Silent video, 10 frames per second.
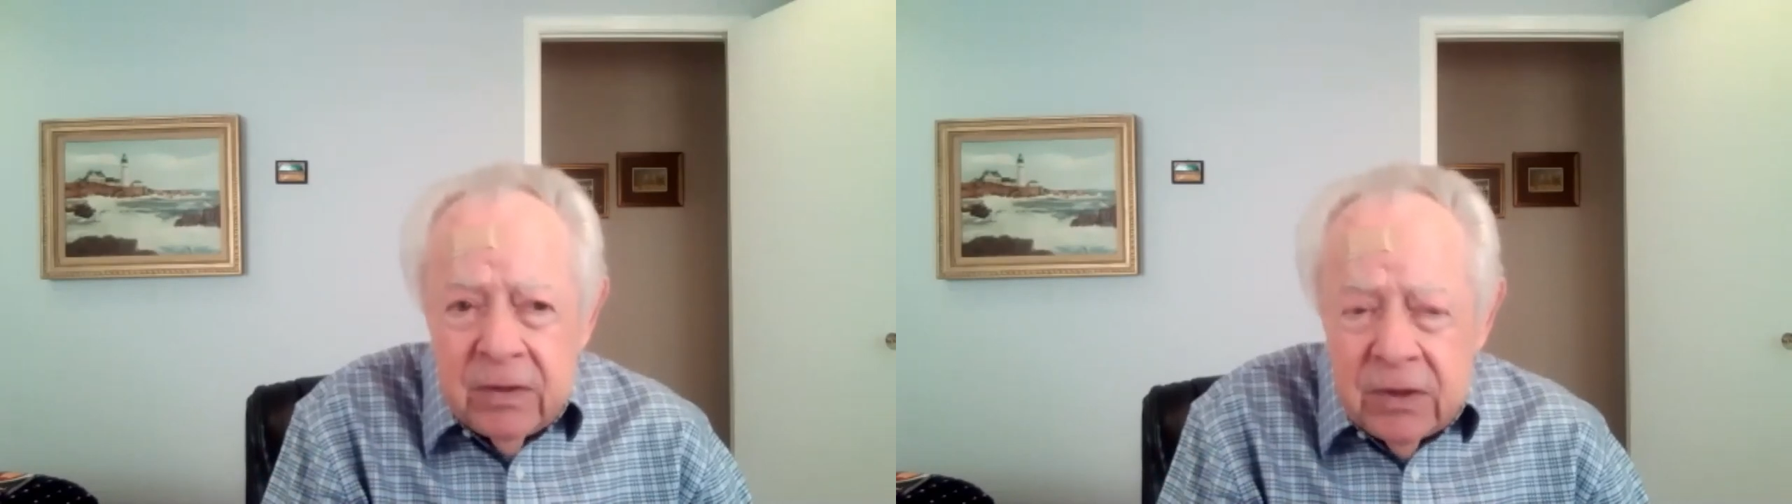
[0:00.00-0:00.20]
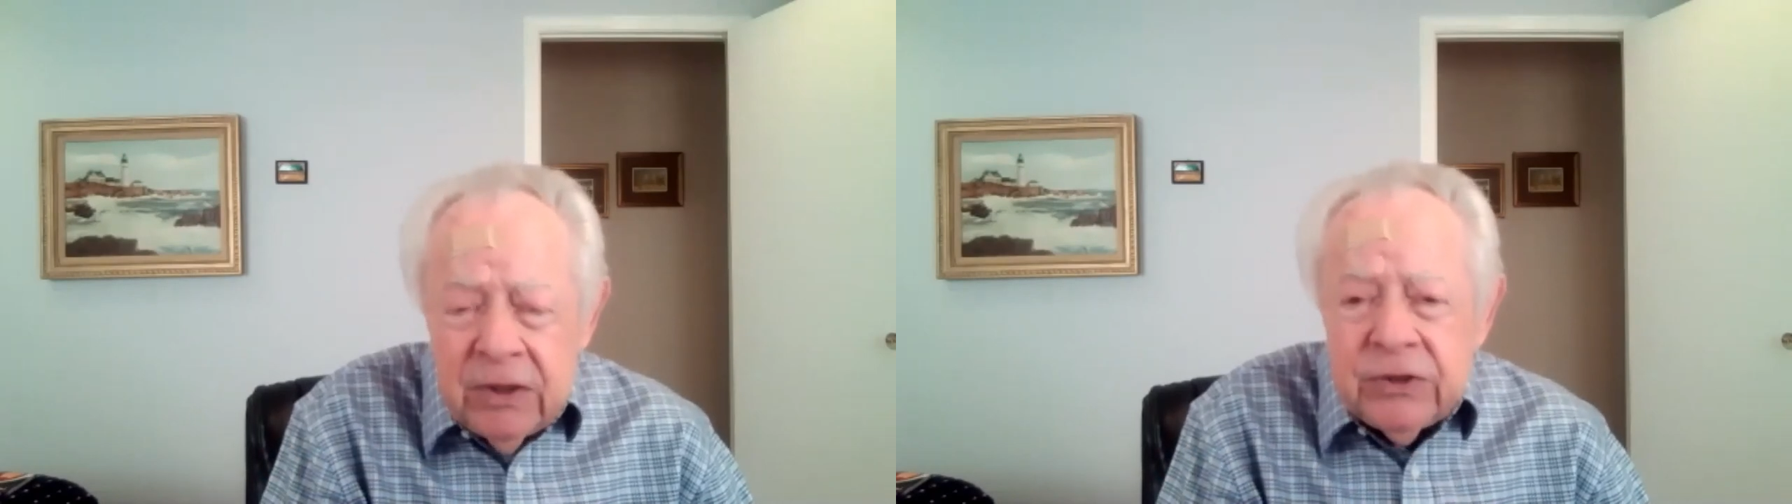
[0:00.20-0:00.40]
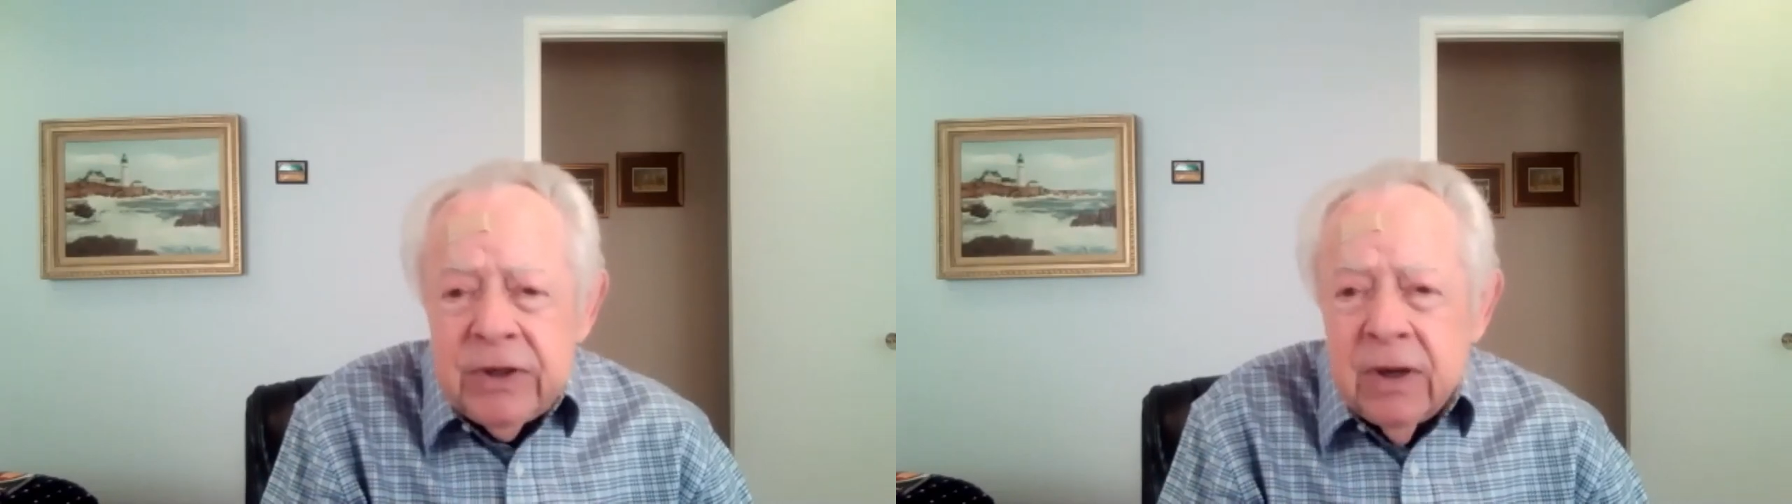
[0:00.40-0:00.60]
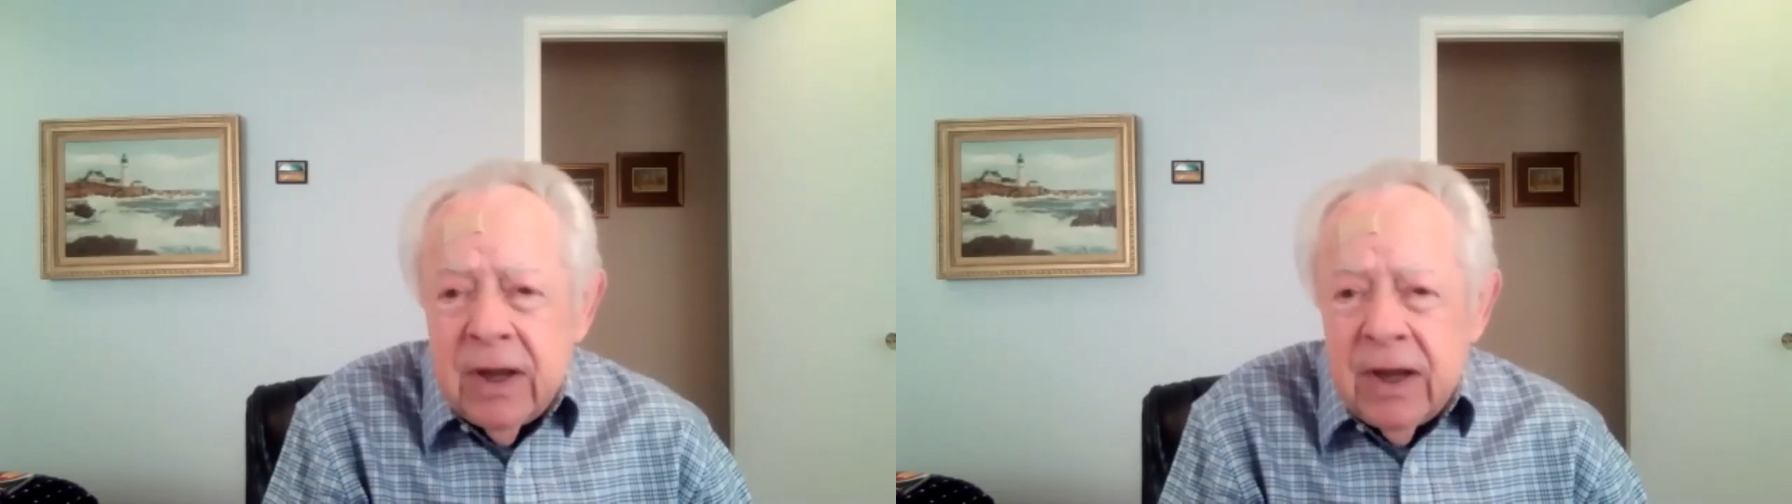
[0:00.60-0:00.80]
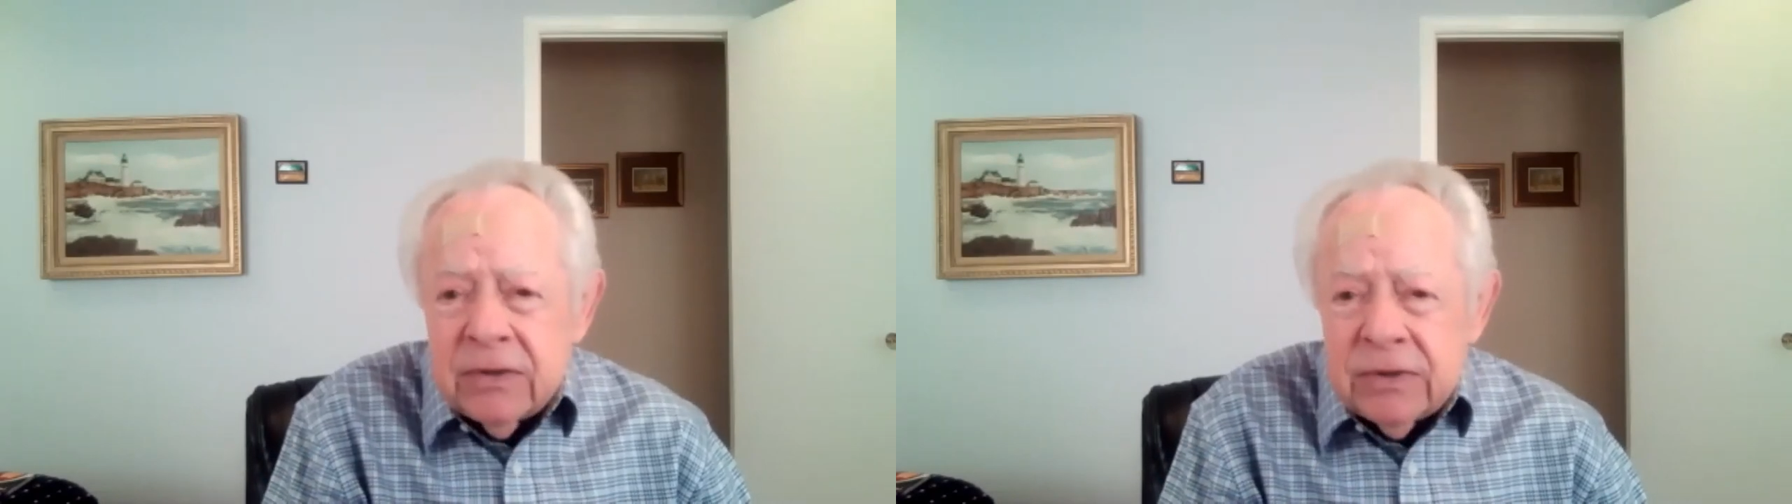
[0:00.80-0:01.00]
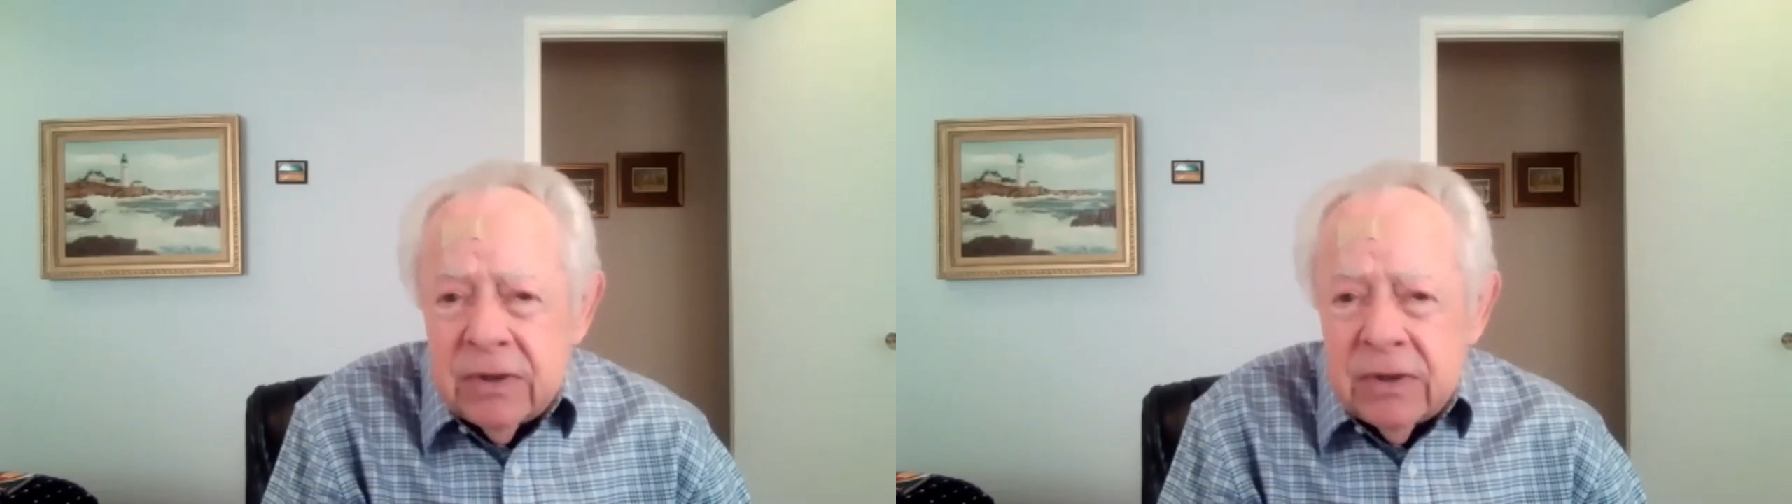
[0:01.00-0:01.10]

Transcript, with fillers: teaching us,